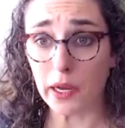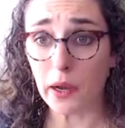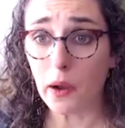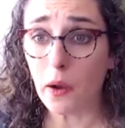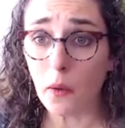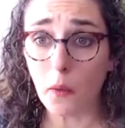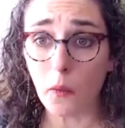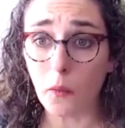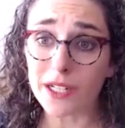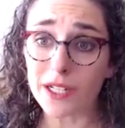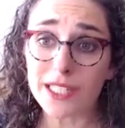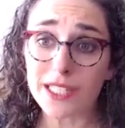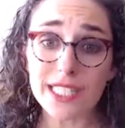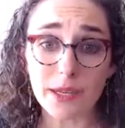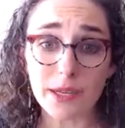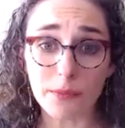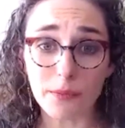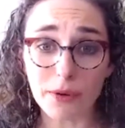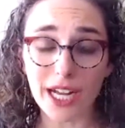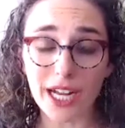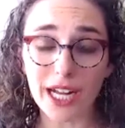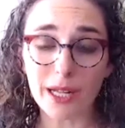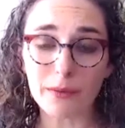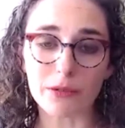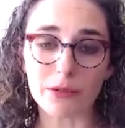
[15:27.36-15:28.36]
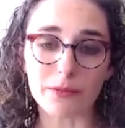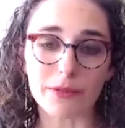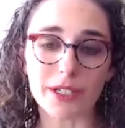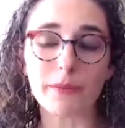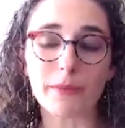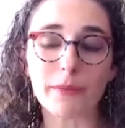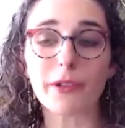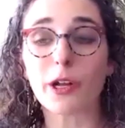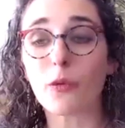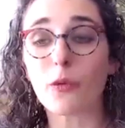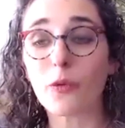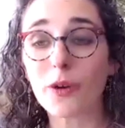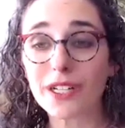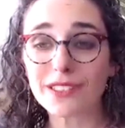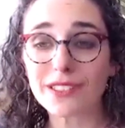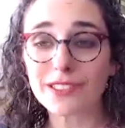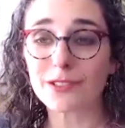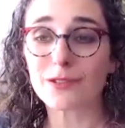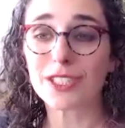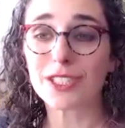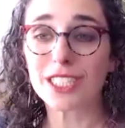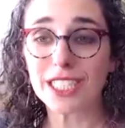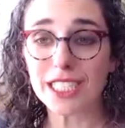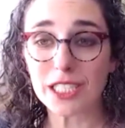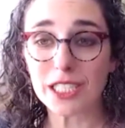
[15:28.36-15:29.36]
what's the problem? And I'm like, well,
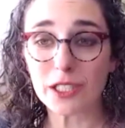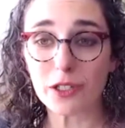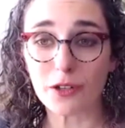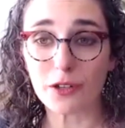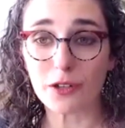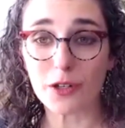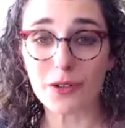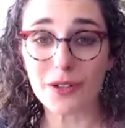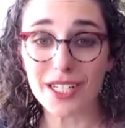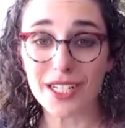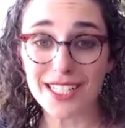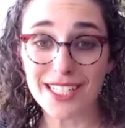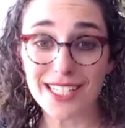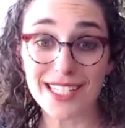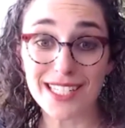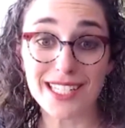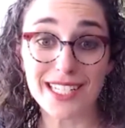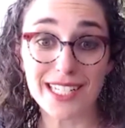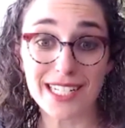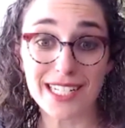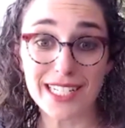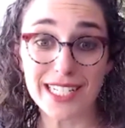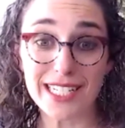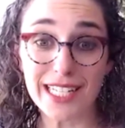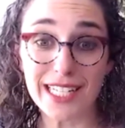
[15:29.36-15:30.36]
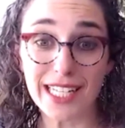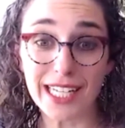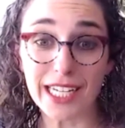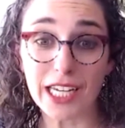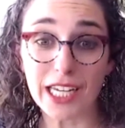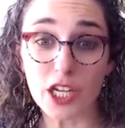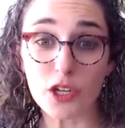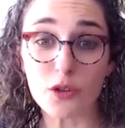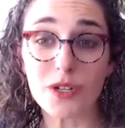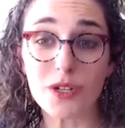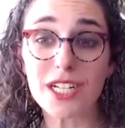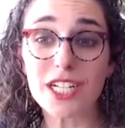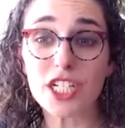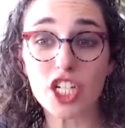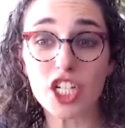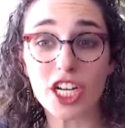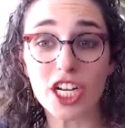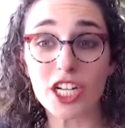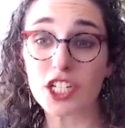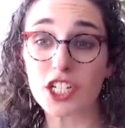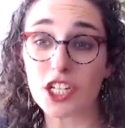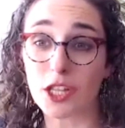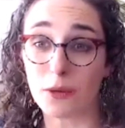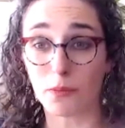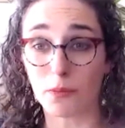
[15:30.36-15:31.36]
you need to, like, you didn't
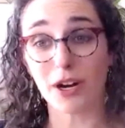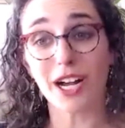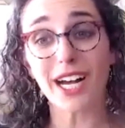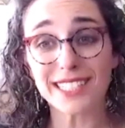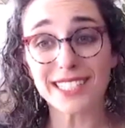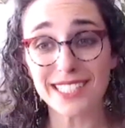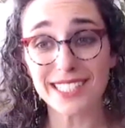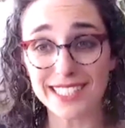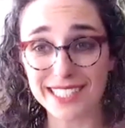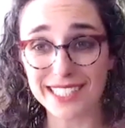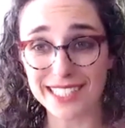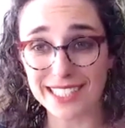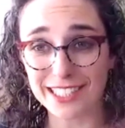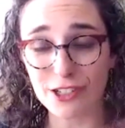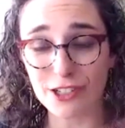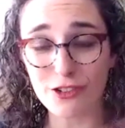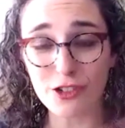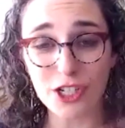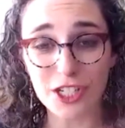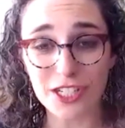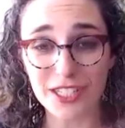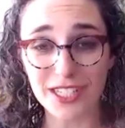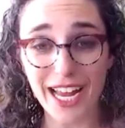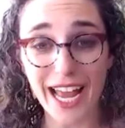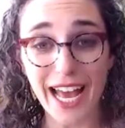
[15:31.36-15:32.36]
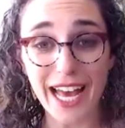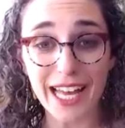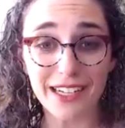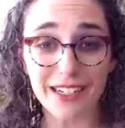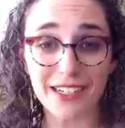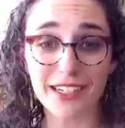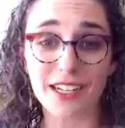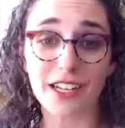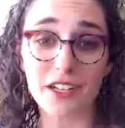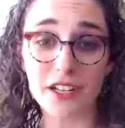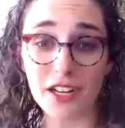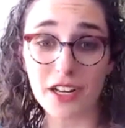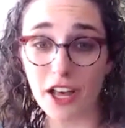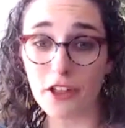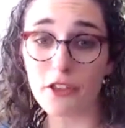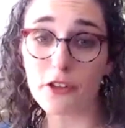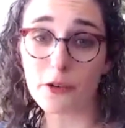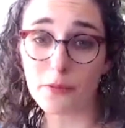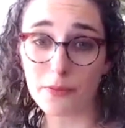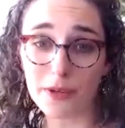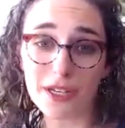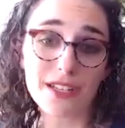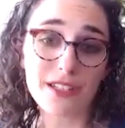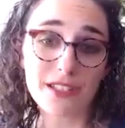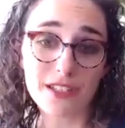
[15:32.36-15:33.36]
change the processes. You just added another
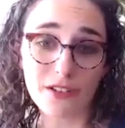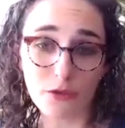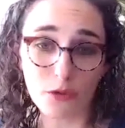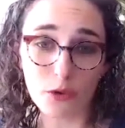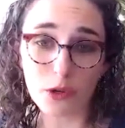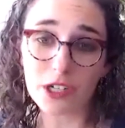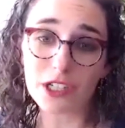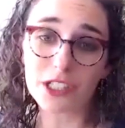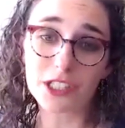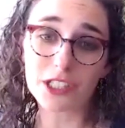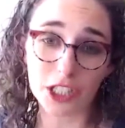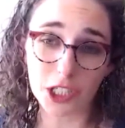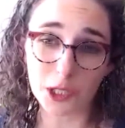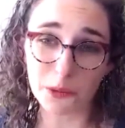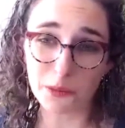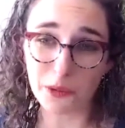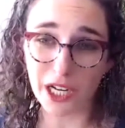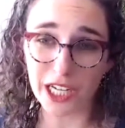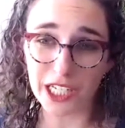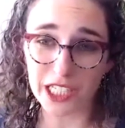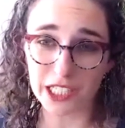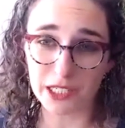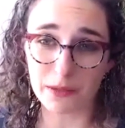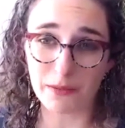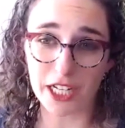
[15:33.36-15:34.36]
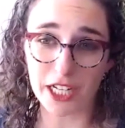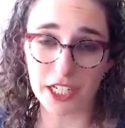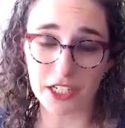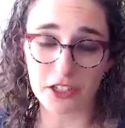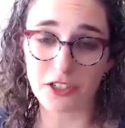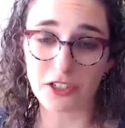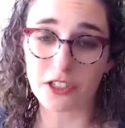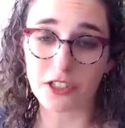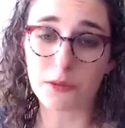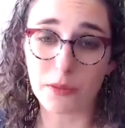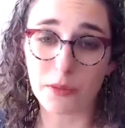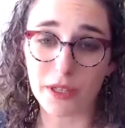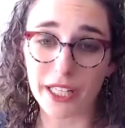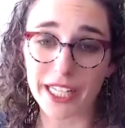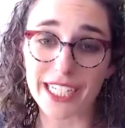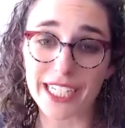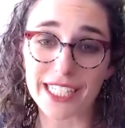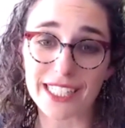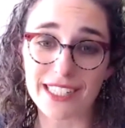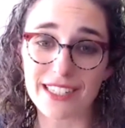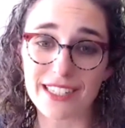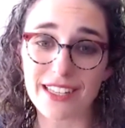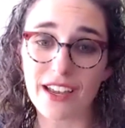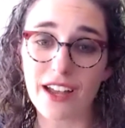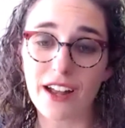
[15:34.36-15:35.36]
piece of work to your product manager's
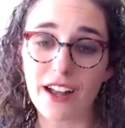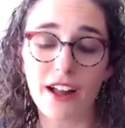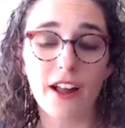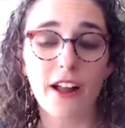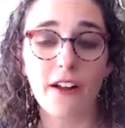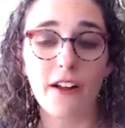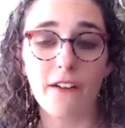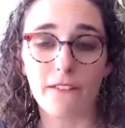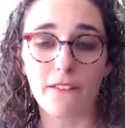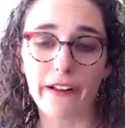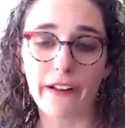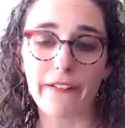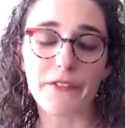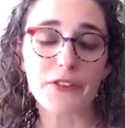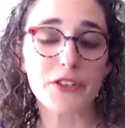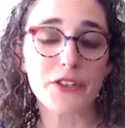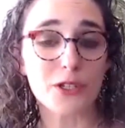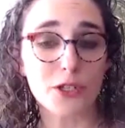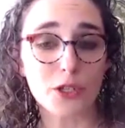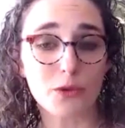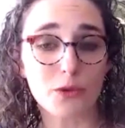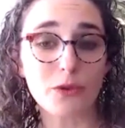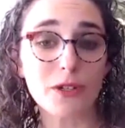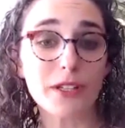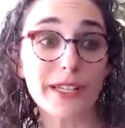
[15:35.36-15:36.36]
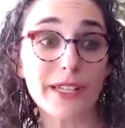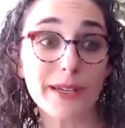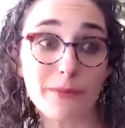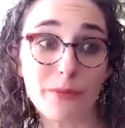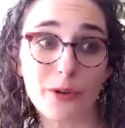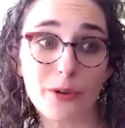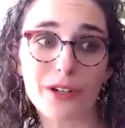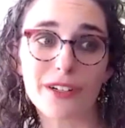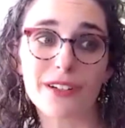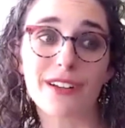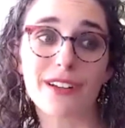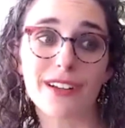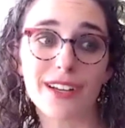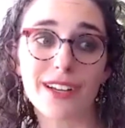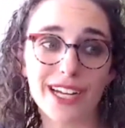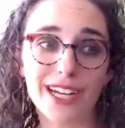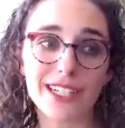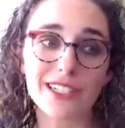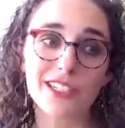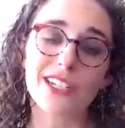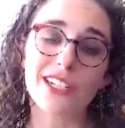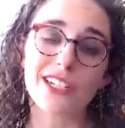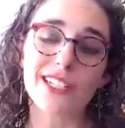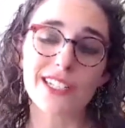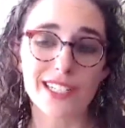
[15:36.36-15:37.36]
plates, right? So it's really important not
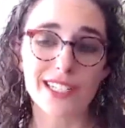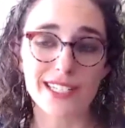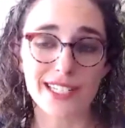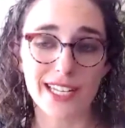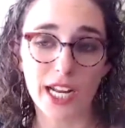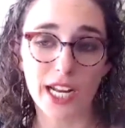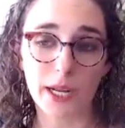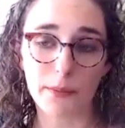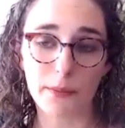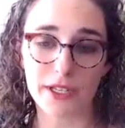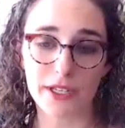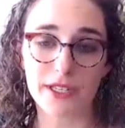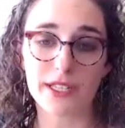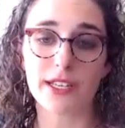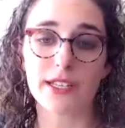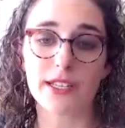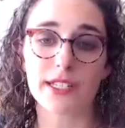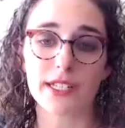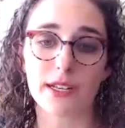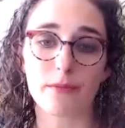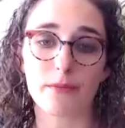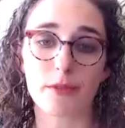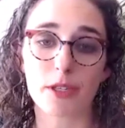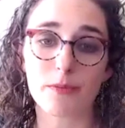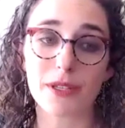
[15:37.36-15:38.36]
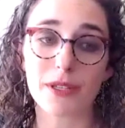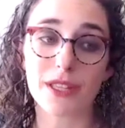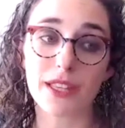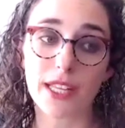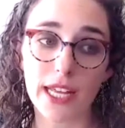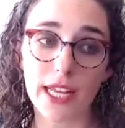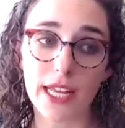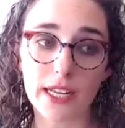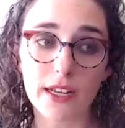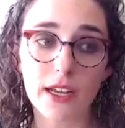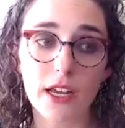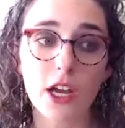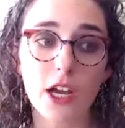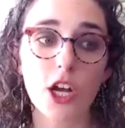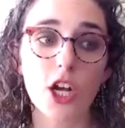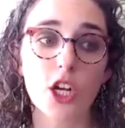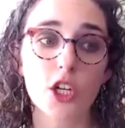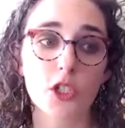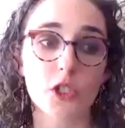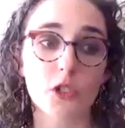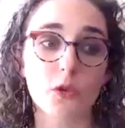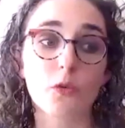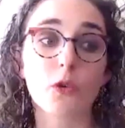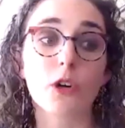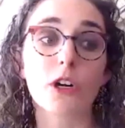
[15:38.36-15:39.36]
just to set up the systems, but then
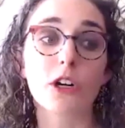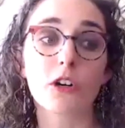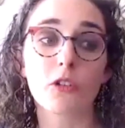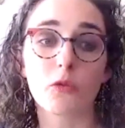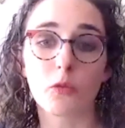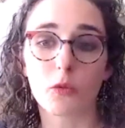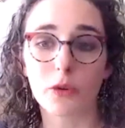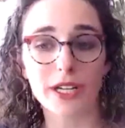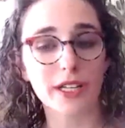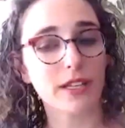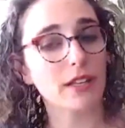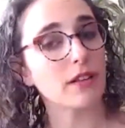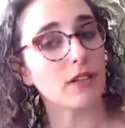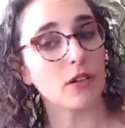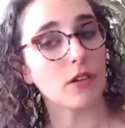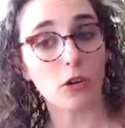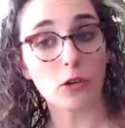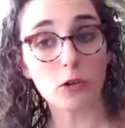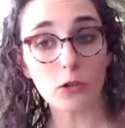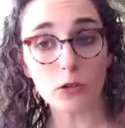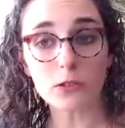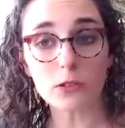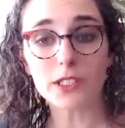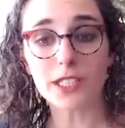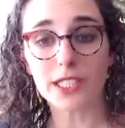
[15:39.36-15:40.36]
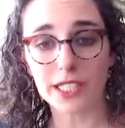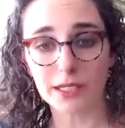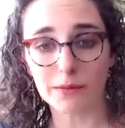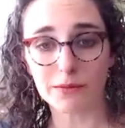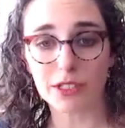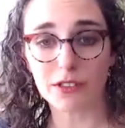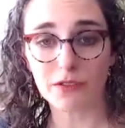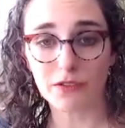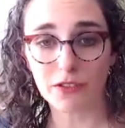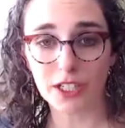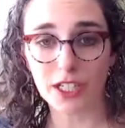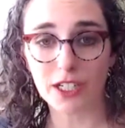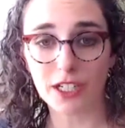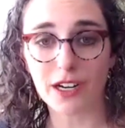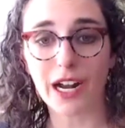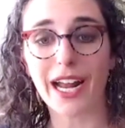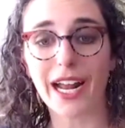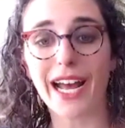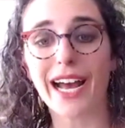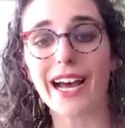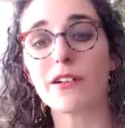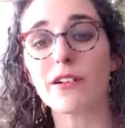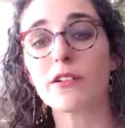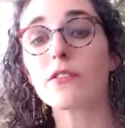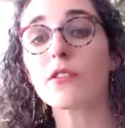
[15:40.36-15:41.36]
to work with the whole team to figure out
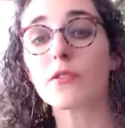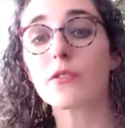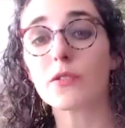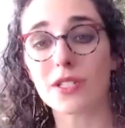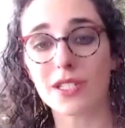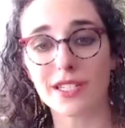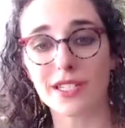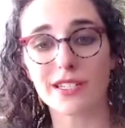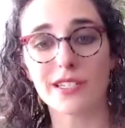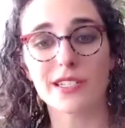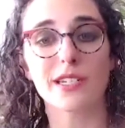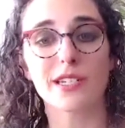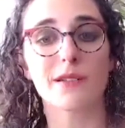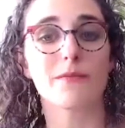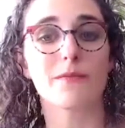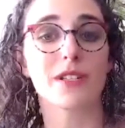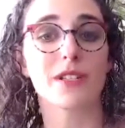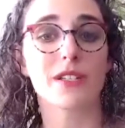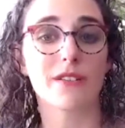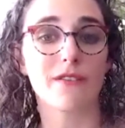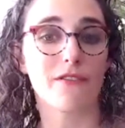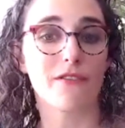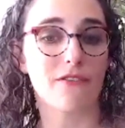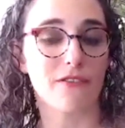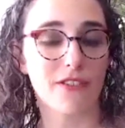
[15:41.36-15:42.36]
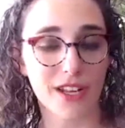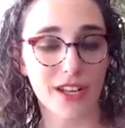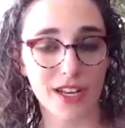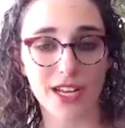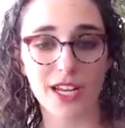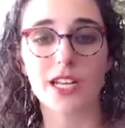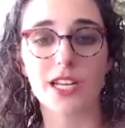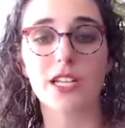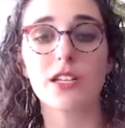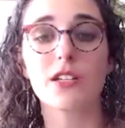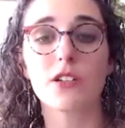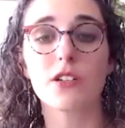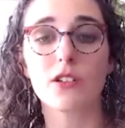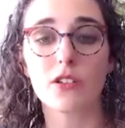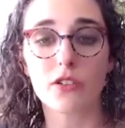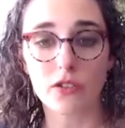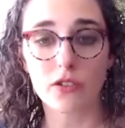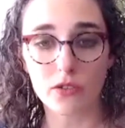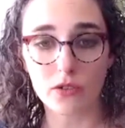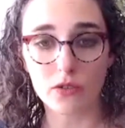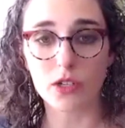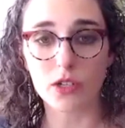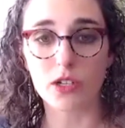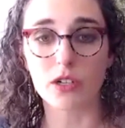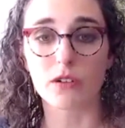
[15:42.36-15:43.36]
how do those systems fit
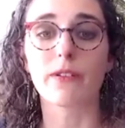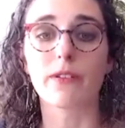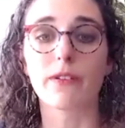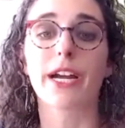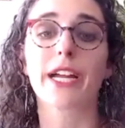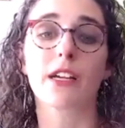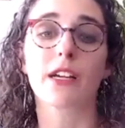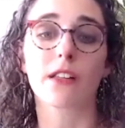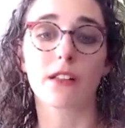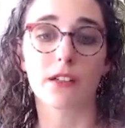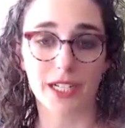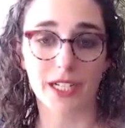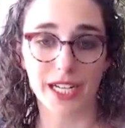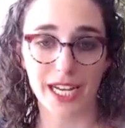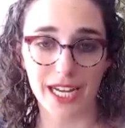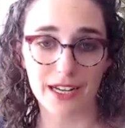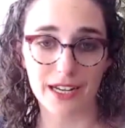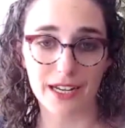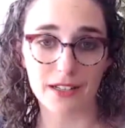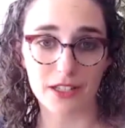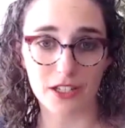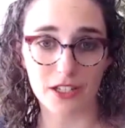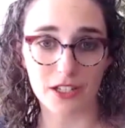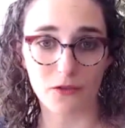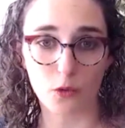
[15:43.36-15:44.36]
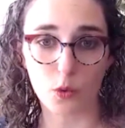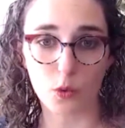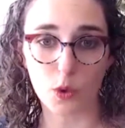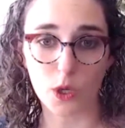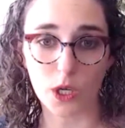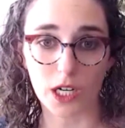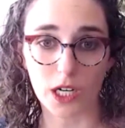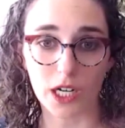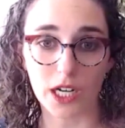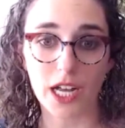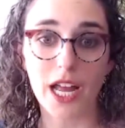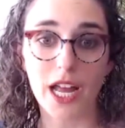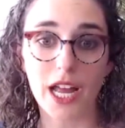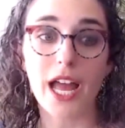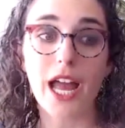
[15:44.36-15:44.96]
into your regular cadence of work.